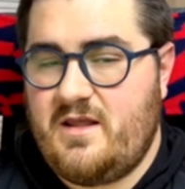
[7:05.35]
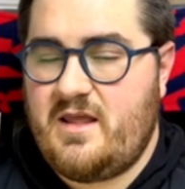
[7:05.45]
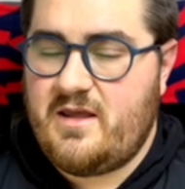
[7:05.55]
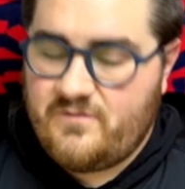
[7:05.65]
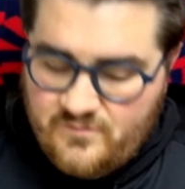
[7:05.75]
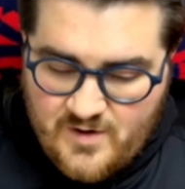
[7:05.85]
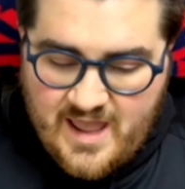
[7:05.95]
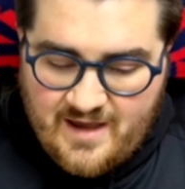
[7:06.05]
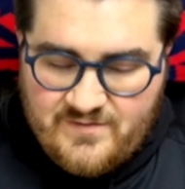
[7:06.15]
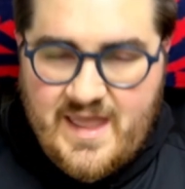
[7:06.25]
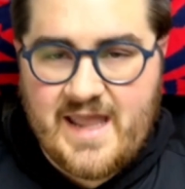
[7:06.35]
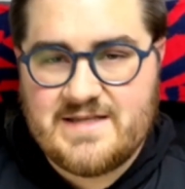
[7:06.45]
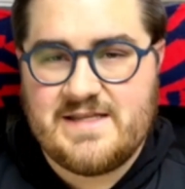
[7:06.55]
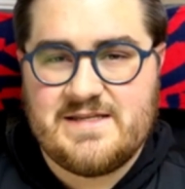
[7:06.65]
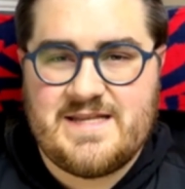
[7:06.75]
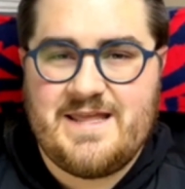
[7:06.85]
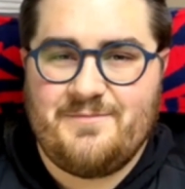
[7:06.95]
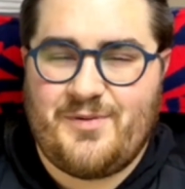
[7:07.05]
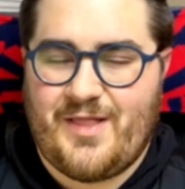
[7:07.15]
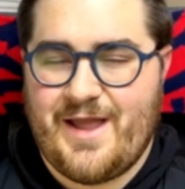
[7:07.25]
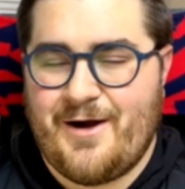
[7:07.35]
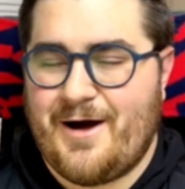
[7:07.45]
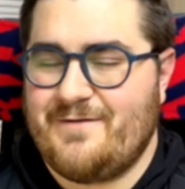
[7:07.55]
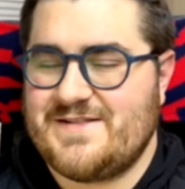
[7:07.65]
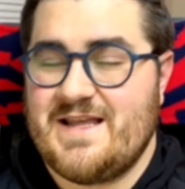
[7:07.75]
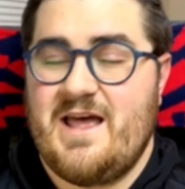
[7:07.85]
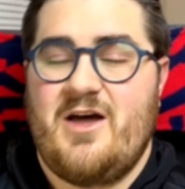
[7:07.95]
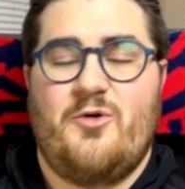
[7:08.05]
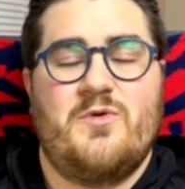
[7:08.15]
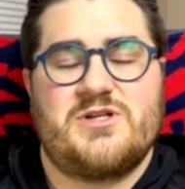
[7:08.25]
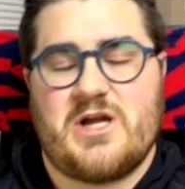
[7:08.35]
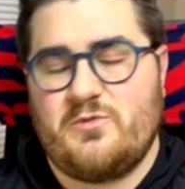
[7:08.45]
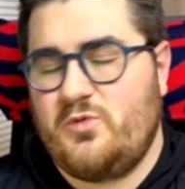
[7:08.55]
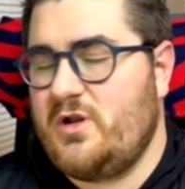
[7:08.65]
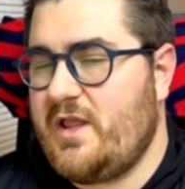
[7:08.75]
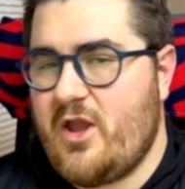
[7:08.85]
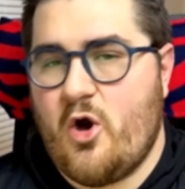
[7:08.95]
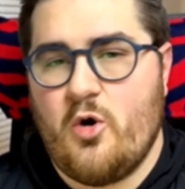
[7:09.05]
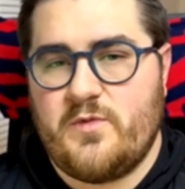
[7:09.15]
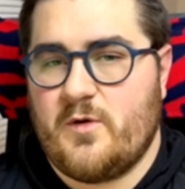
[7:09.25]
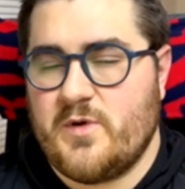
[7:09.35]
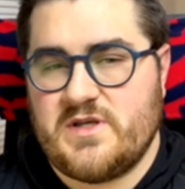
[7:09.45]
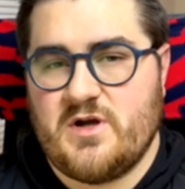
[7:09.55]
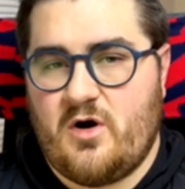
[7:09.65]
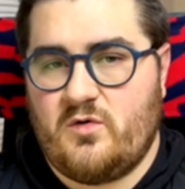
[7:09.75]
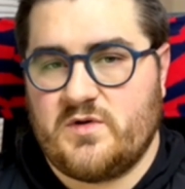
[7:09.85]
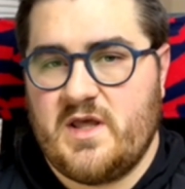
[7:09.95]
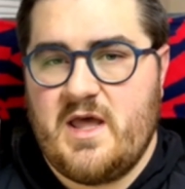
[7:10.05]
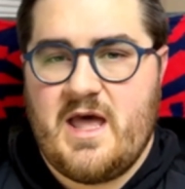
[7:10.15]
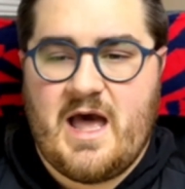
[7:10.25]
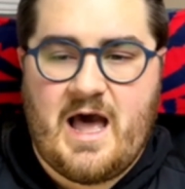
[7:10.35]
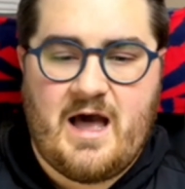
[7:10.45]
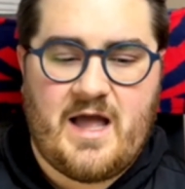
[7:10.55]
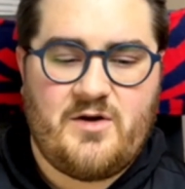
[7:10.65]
if we have the 18-team playoffs, which I really hope that we don't, I